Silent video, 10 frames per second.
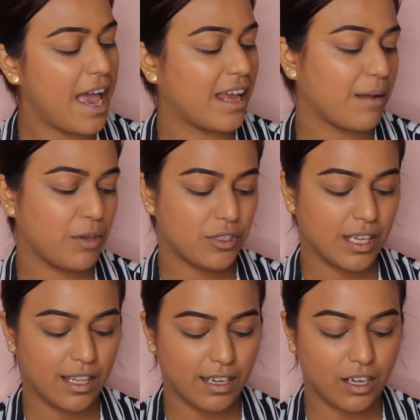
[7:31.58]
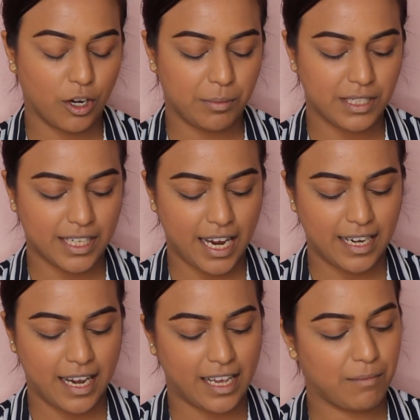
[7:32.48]
and I'm using the Urban Decay
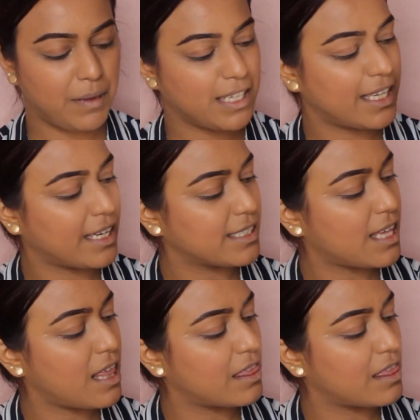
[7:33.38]
Naked Basics,